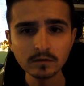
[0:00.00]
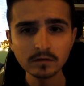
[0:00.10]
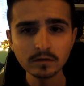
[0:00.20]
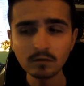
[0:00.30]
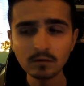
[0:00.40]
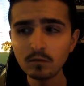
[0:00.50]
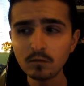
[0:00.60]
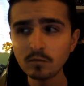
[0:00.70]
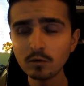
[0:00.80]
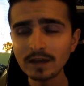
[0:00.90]
I was
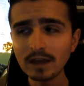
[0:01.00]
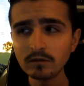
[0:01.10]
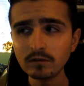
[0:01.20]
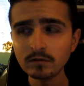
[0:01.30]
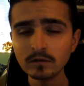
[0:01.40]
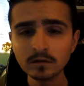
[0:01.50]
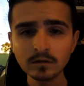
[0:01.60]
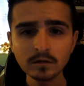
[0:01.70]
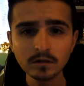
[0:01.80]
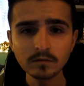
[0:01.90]
more down
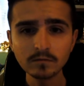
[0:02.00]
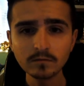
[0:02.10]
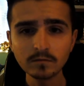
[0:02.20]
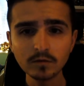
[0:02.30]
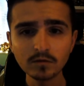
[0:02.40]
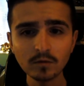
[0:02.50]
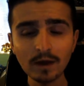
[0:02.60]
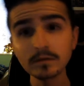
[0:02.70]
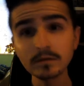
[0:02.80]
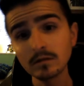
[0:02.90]
because of what
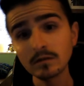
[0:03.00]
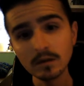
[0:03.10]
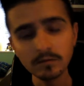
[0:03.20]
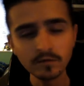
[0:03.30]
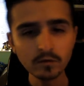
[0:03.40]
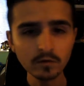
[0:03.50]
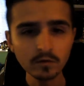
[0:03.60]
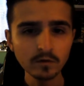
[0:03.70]
happened the year before.